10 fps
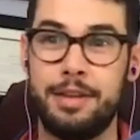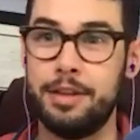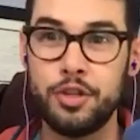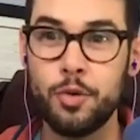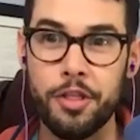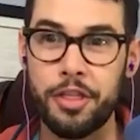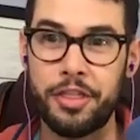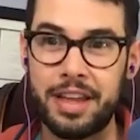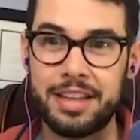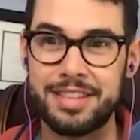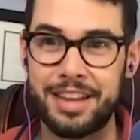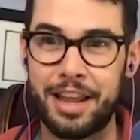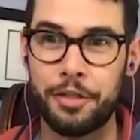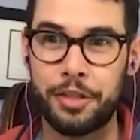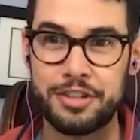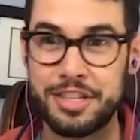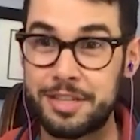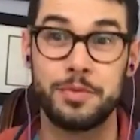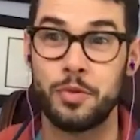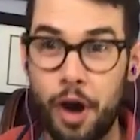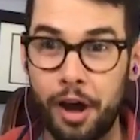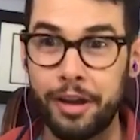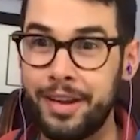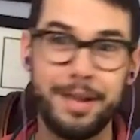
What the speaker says: do all the things that healthcare systems want: